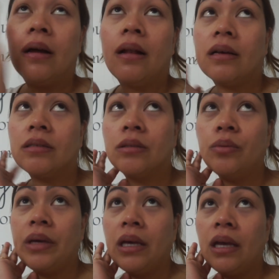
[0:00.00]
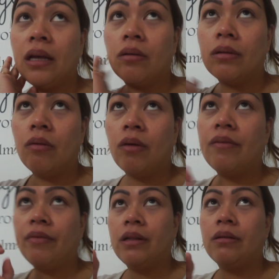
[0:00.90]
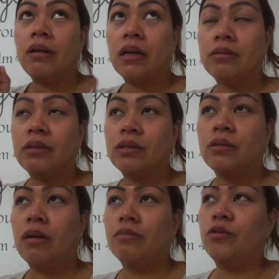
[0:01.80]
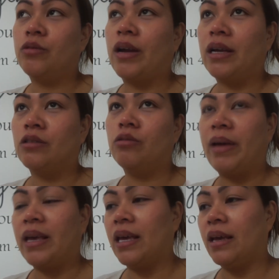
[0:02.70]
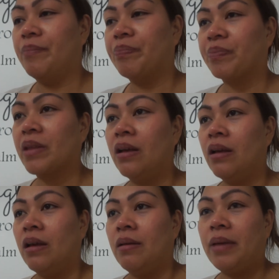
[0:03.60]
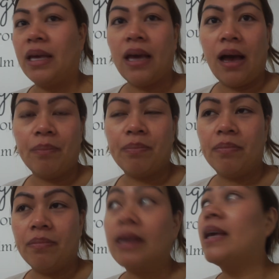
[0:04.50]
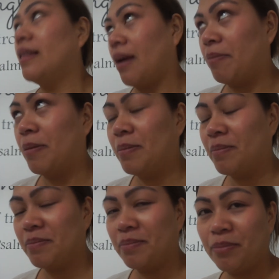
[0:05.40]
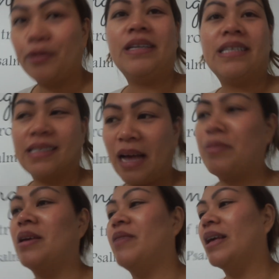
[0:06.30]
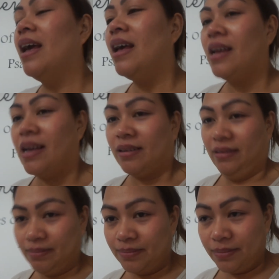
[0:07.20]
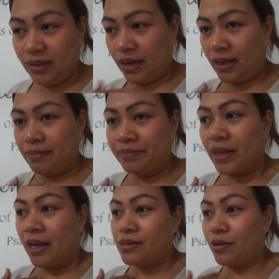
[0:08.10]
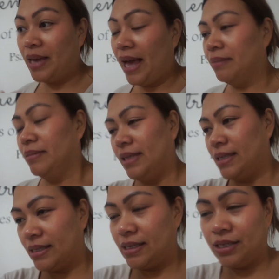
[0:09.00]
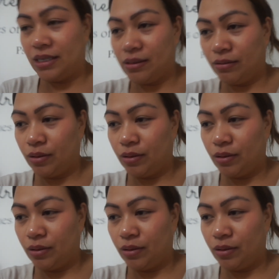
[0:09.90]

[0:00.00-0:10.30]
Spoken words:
last week, only one video last week, so I'm trying to make it up for this coming week. So yeah, this is the cheese on